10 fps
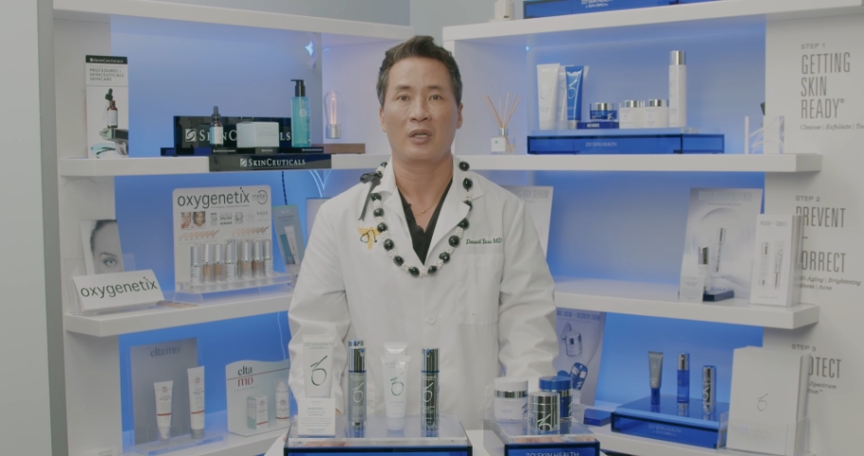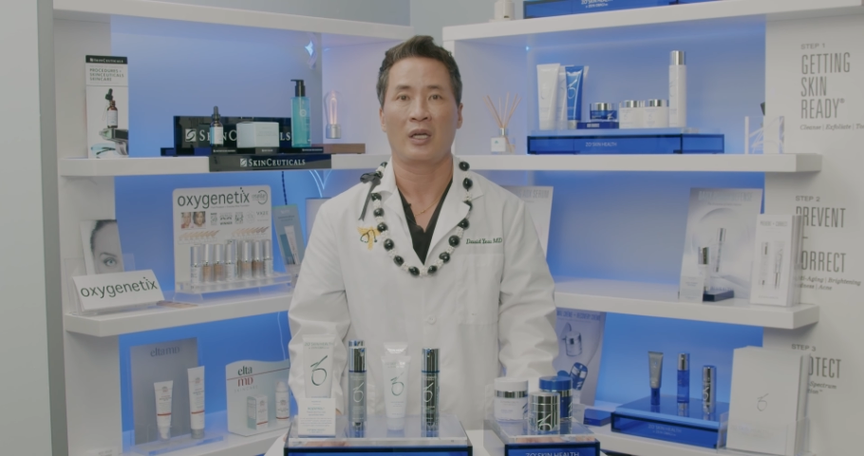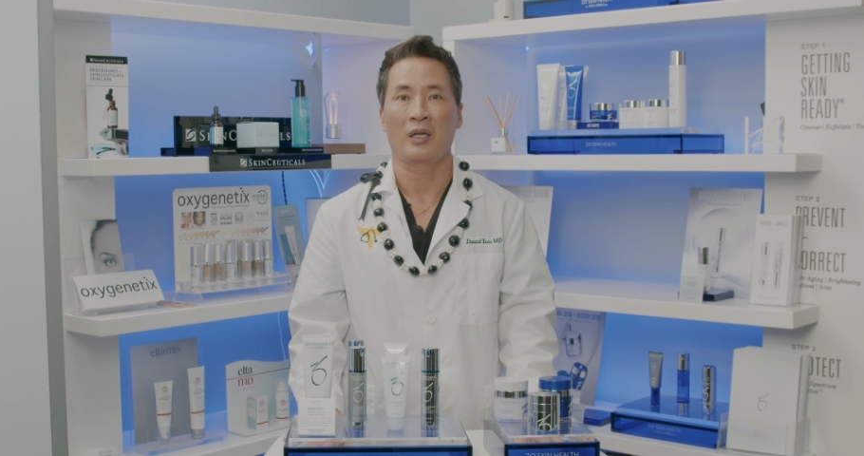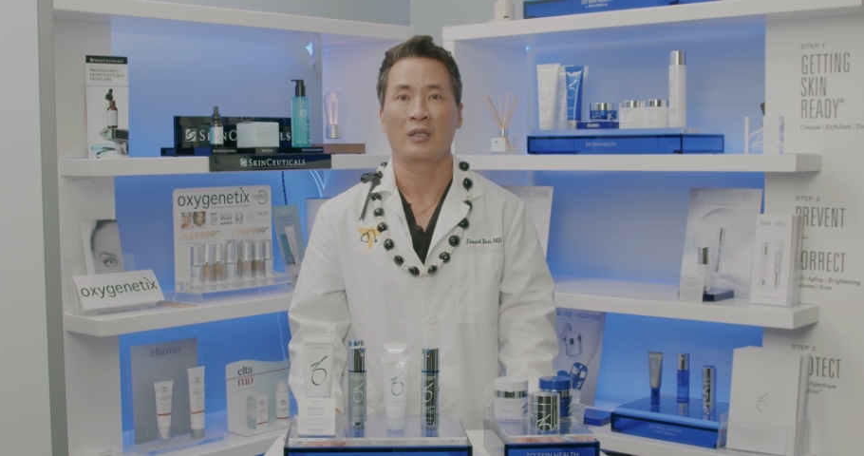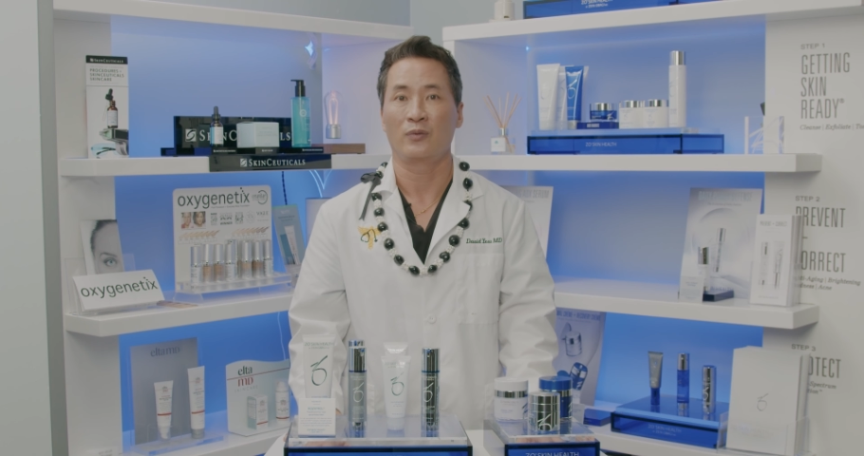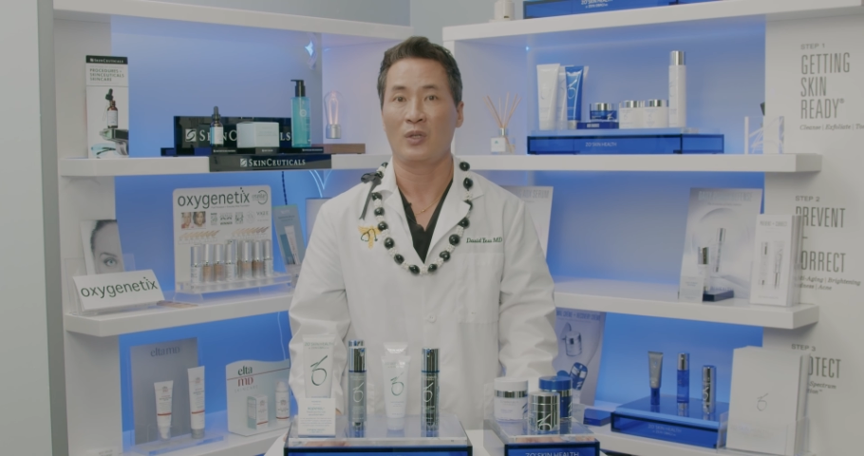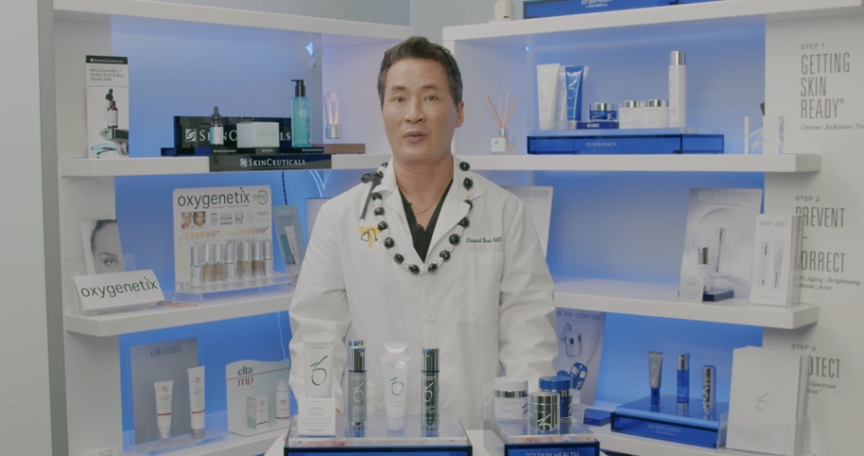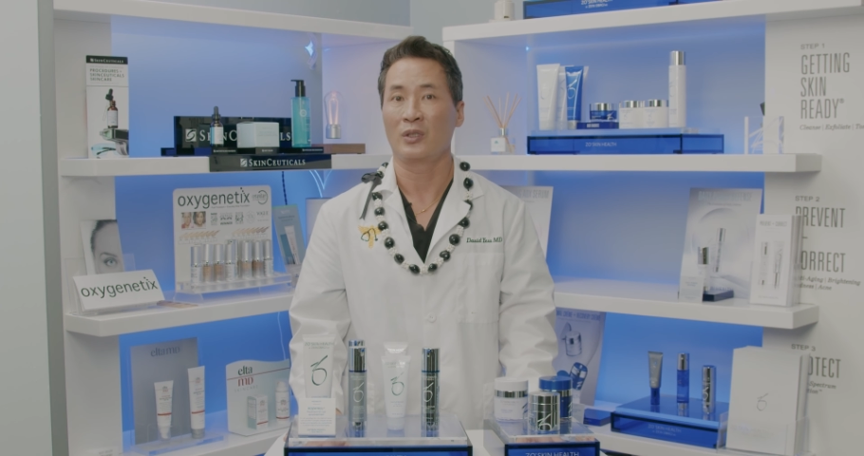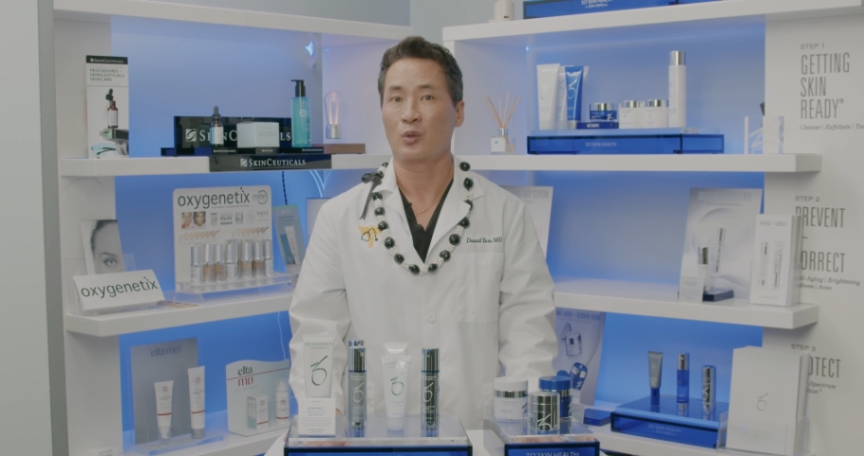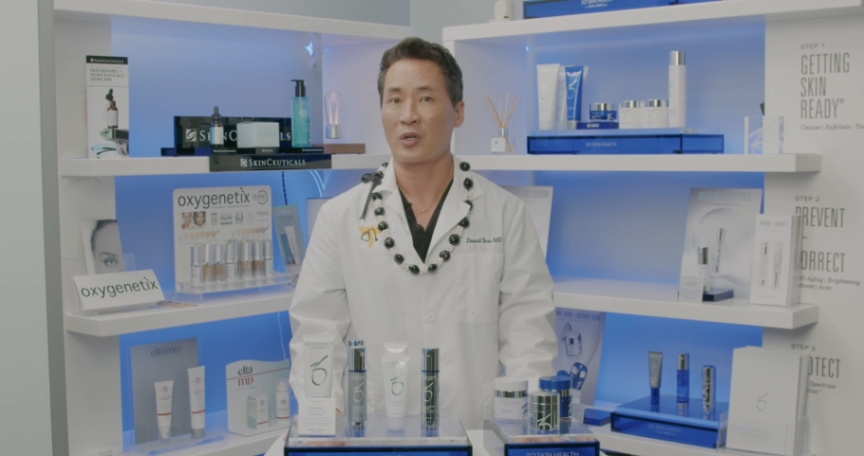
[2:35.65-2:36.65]
And if you have
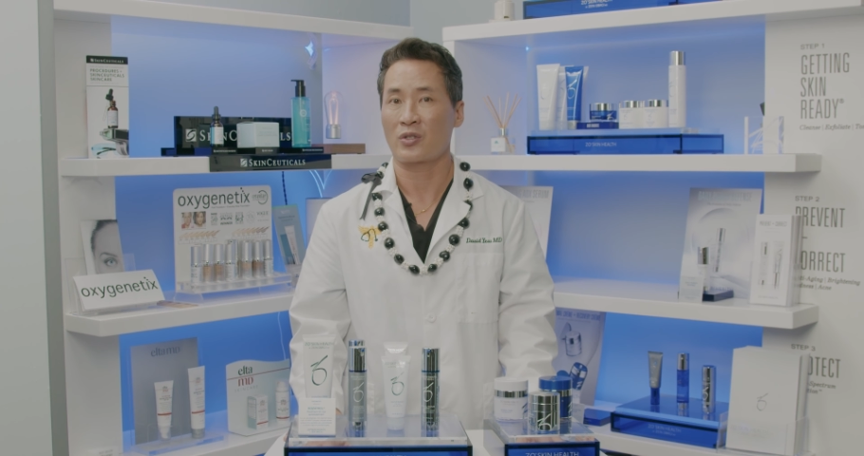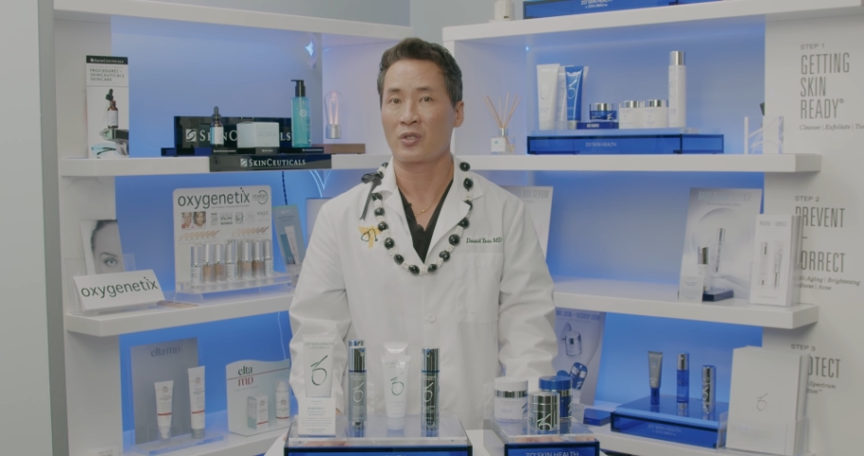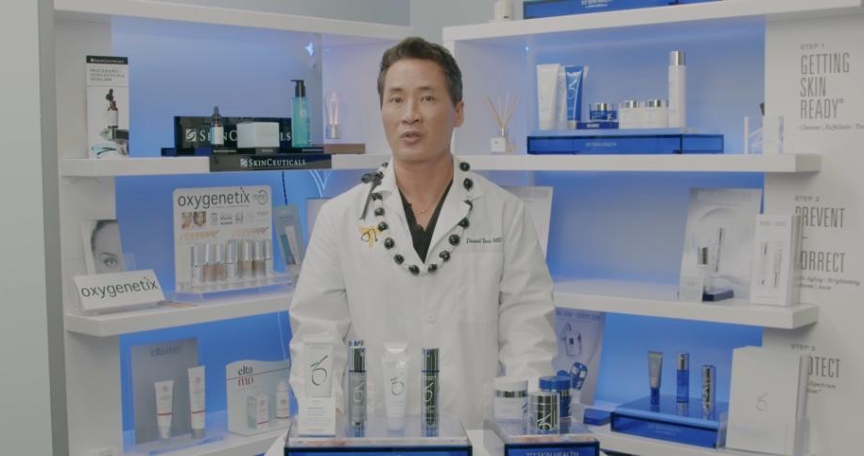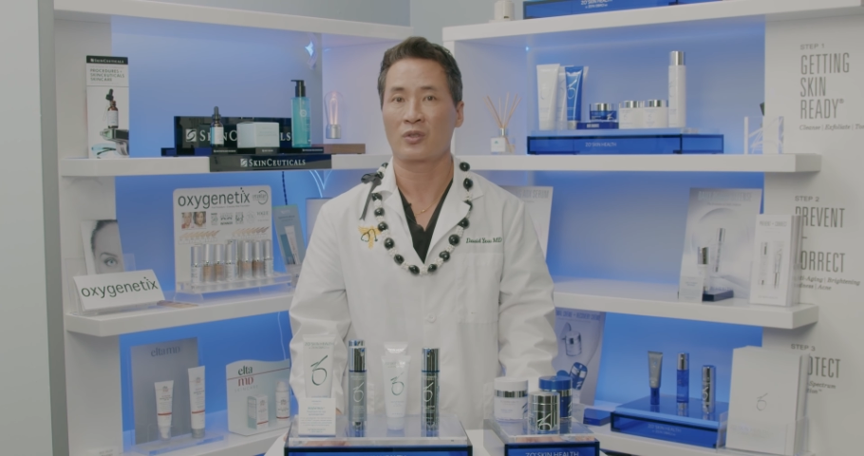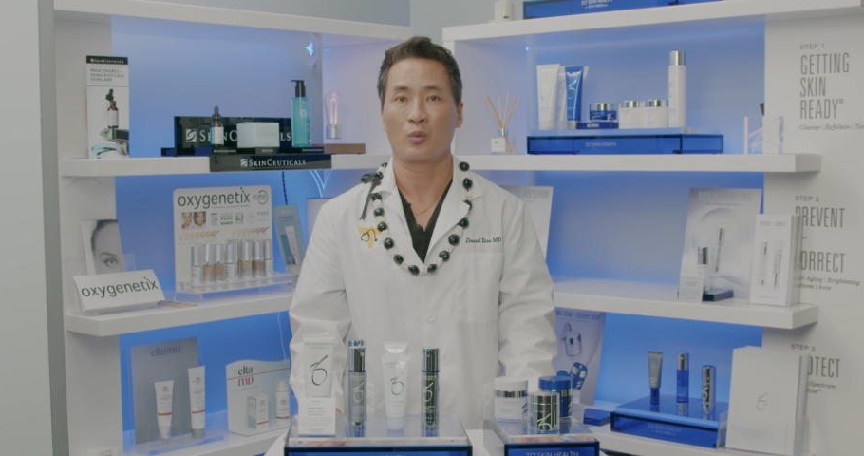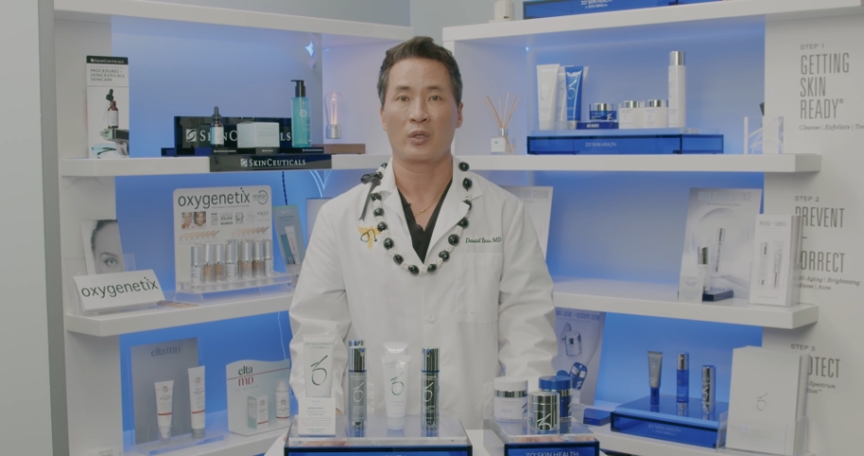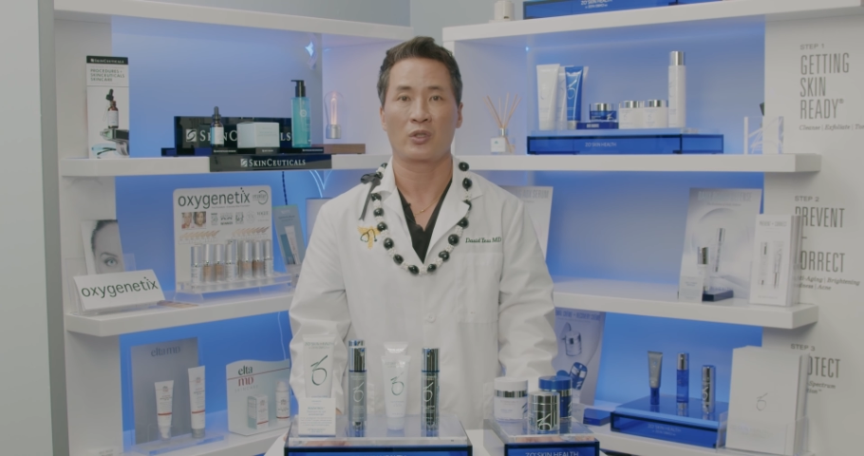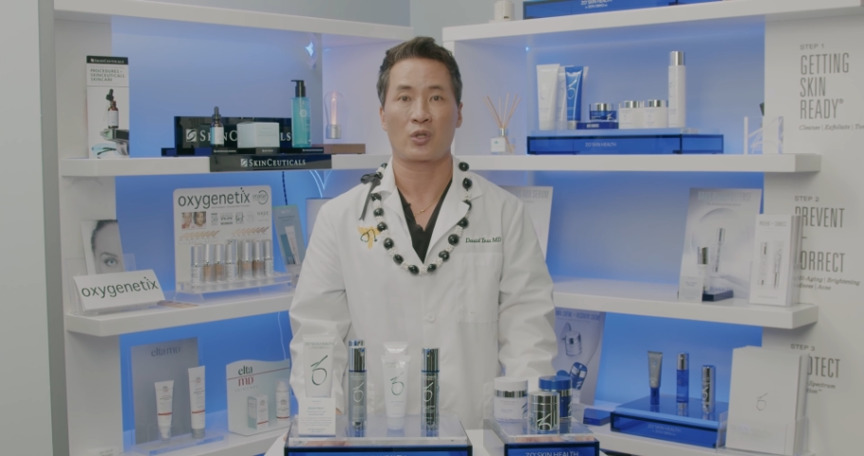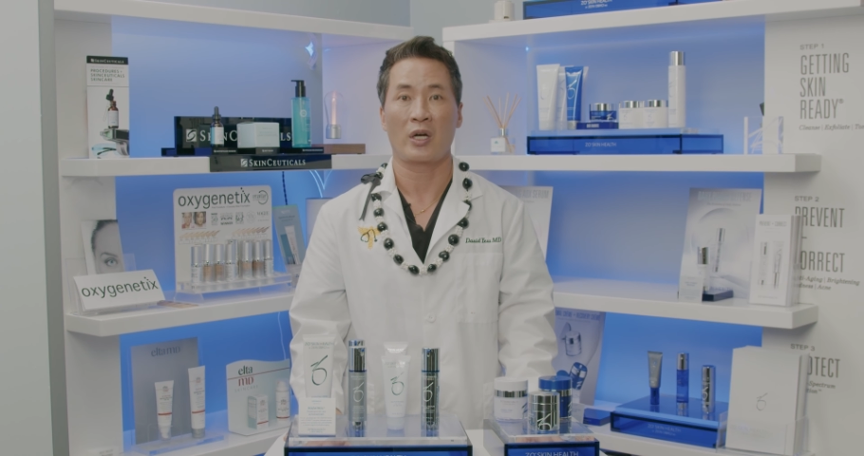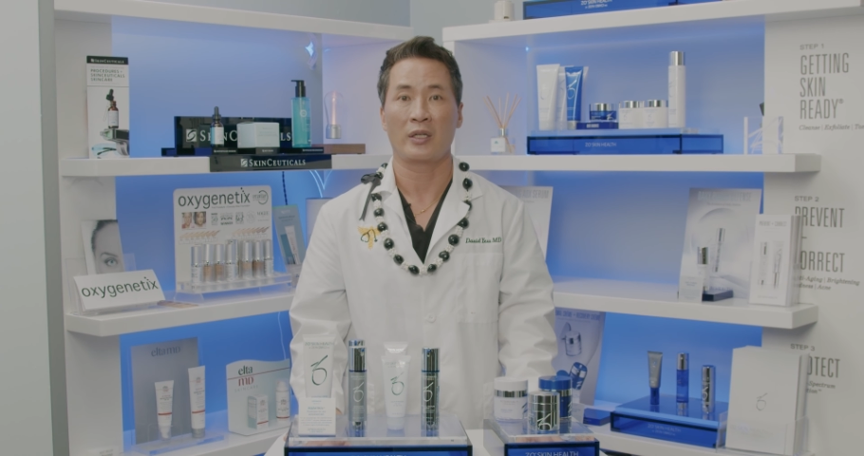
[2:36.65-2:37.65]
any questions and want to
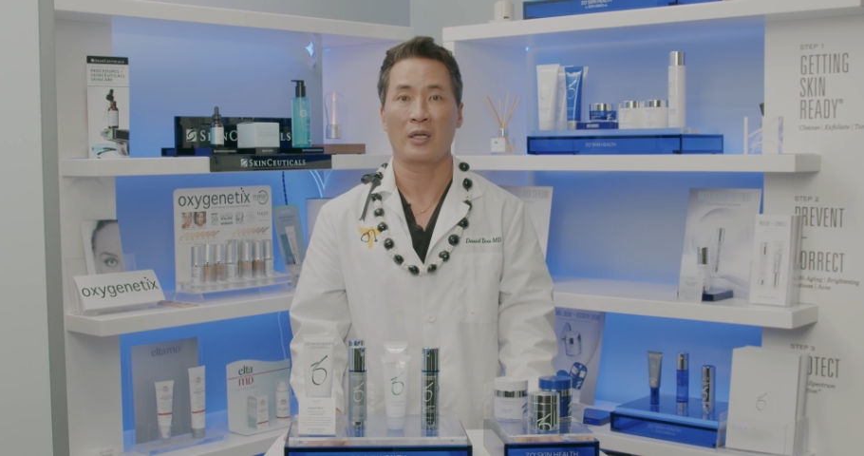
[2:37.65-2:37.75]
try it